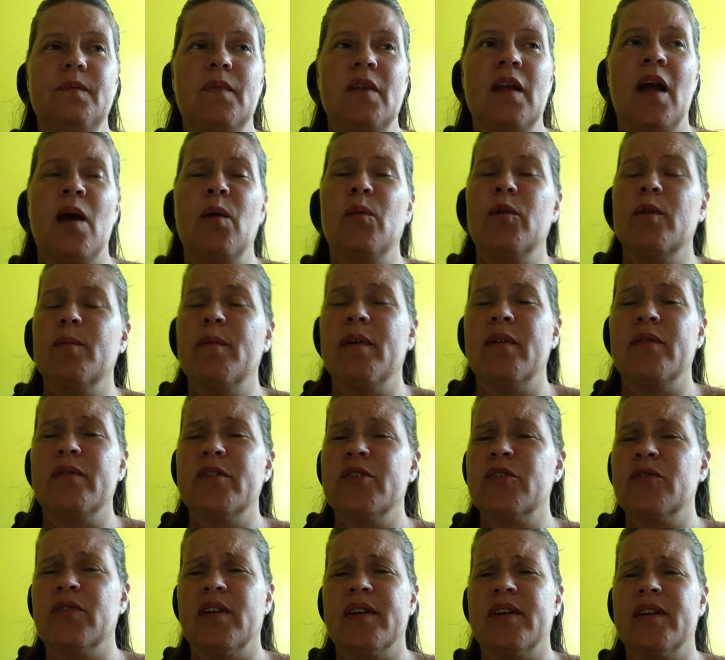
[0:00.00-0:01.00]
I would have been
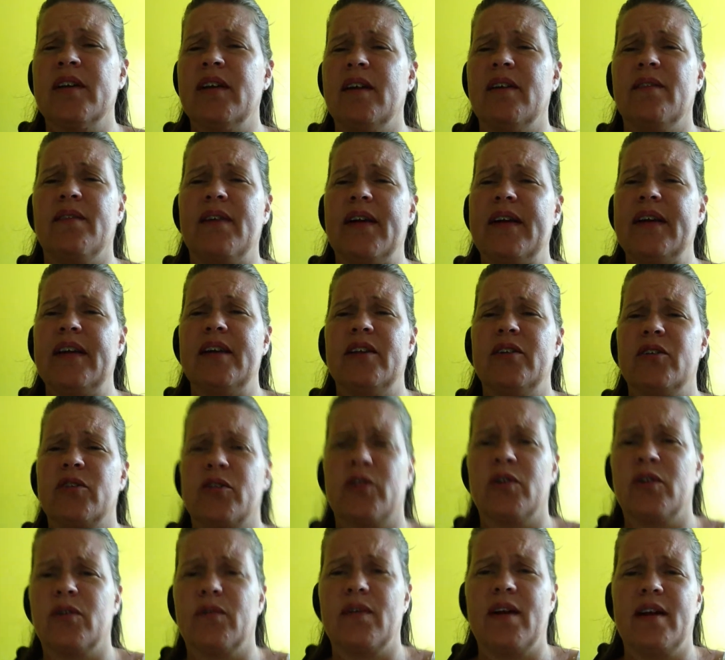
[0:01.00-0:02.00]
restricted if I didn't
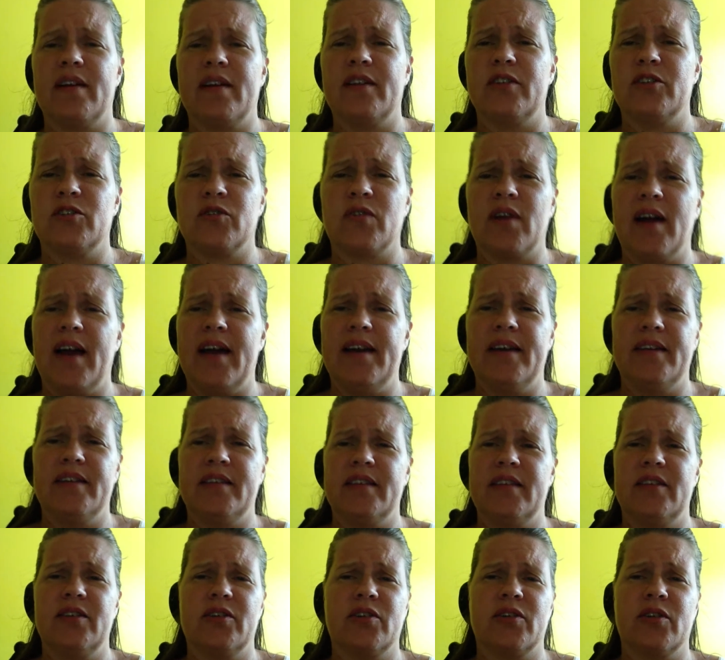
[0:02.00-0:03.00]
turn around and try it and
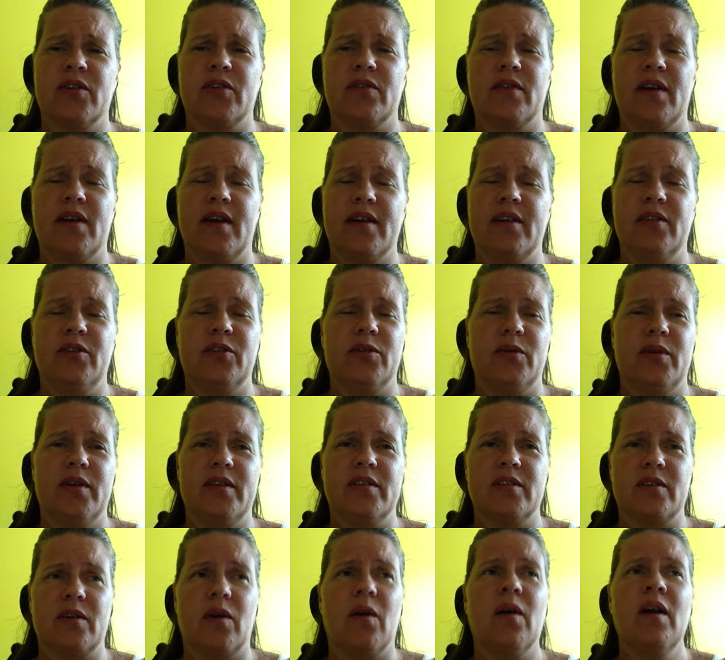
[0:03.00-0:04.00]
didn't turn around and do it.
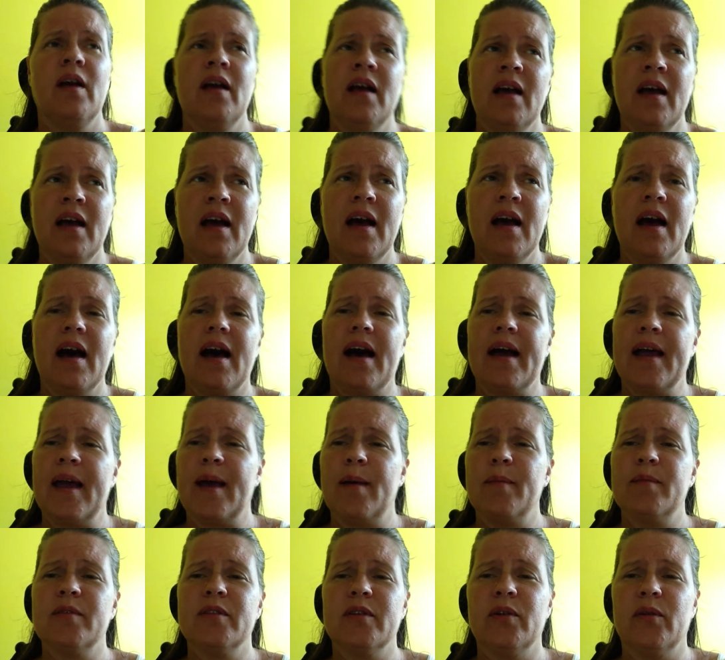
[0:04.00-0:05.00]
So I
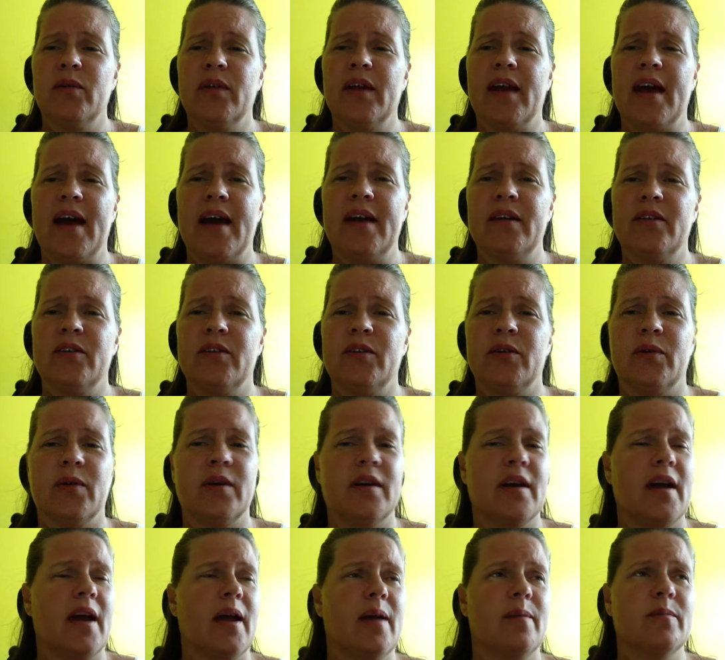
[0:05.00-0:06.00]
absolutely had to,
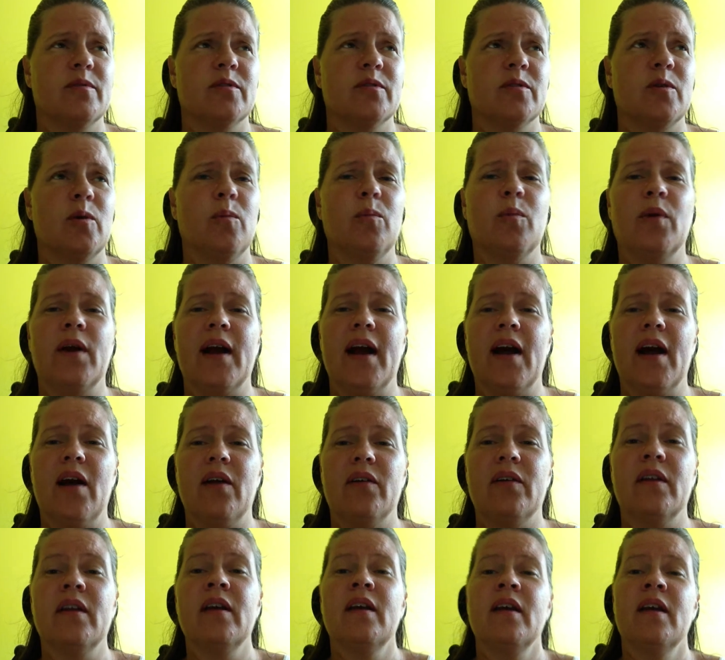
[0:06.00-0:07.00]
and I am so
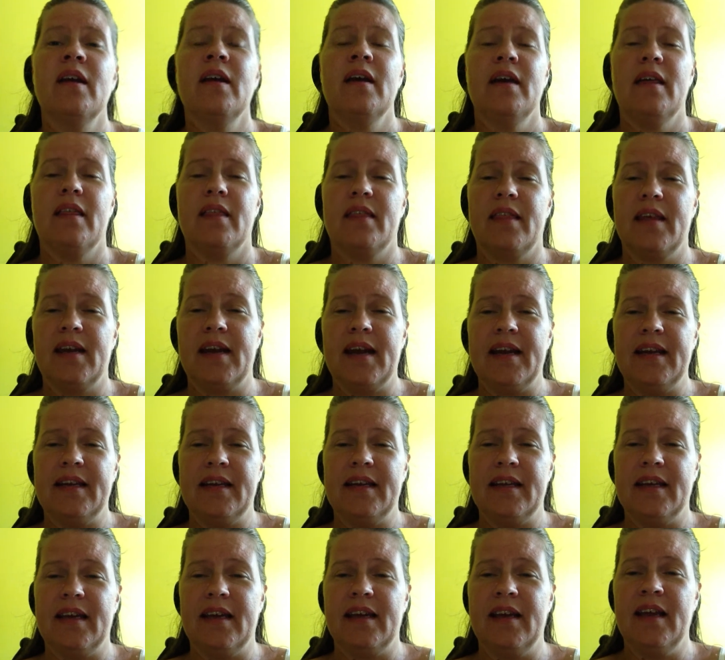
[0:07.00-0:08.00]
proud that I
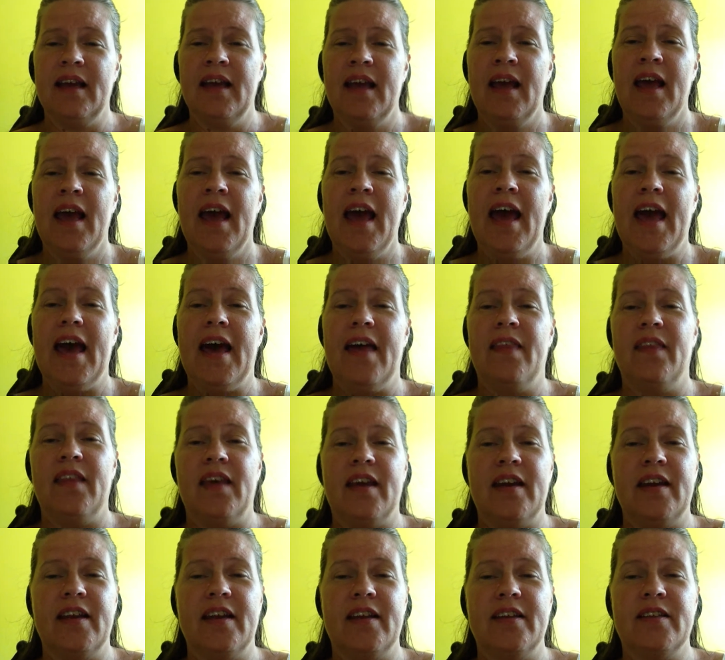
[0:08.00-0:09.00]
did. And
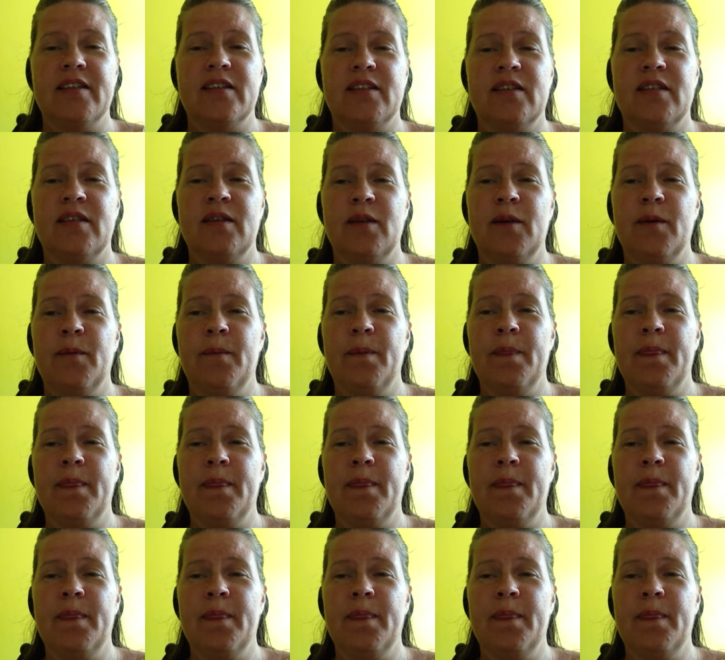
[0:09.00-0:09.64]
then it's